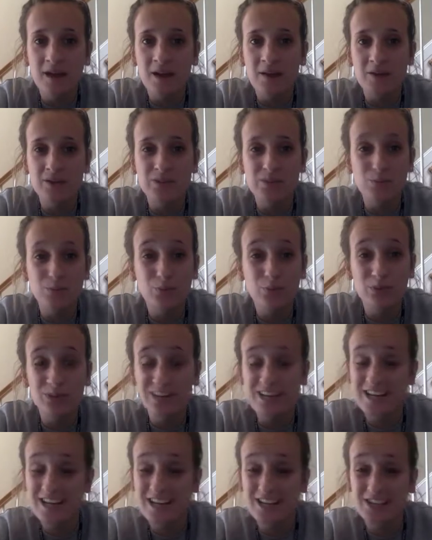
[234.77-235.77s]
It's
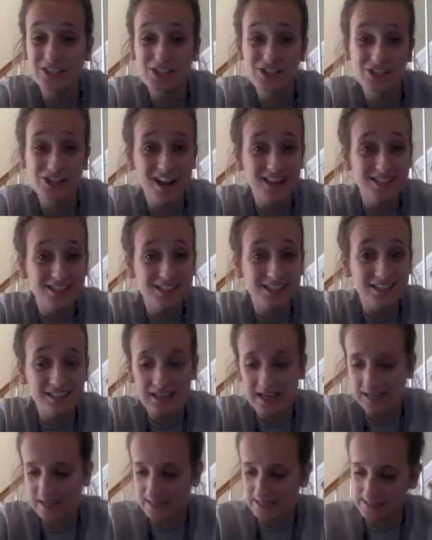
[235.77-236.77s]
pretty interesting,
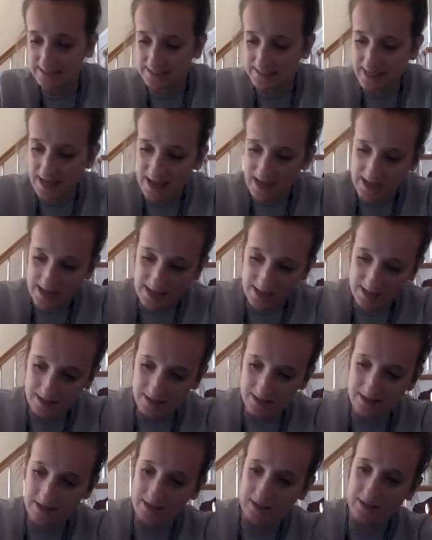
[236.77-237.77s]
like I said.
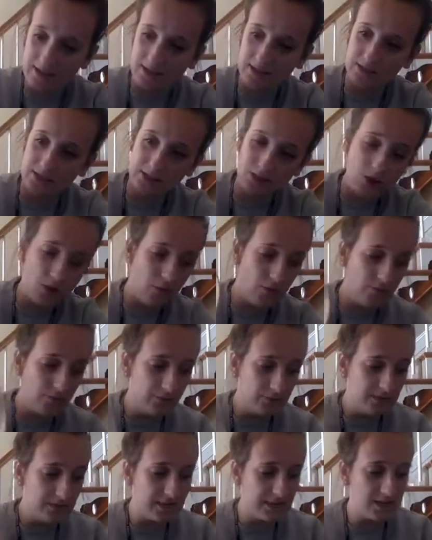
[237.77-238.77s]

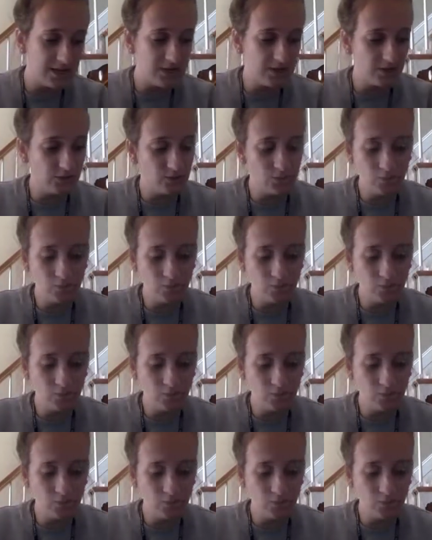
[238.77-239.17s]
Hopefully it is